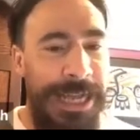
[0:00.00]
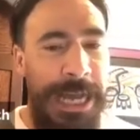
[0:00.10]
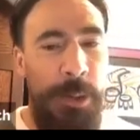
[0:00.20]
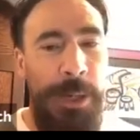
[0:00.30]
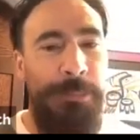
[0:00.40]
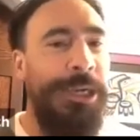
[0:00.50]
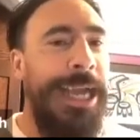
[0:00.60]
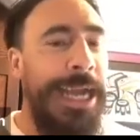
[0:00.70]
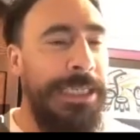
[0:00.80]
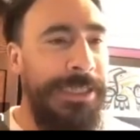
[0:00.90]
how I'm
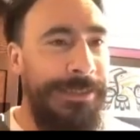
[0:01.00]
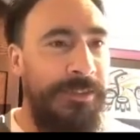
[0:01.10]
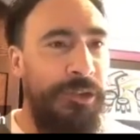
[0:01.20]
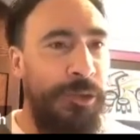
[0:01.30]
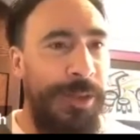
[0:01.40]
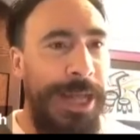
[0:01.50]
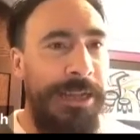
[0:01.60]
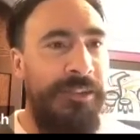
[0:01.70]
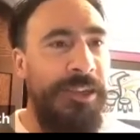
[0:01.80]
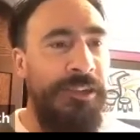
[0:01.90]
reacting to
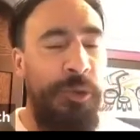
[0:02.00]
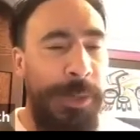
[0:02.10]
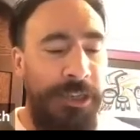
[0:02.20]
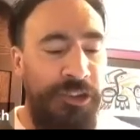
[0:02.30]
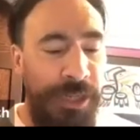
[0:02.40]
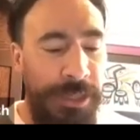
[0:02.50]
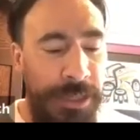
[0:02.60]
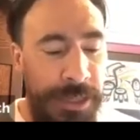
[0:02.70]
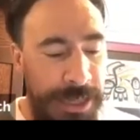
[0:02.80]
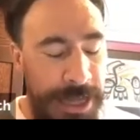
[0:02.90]
that situation,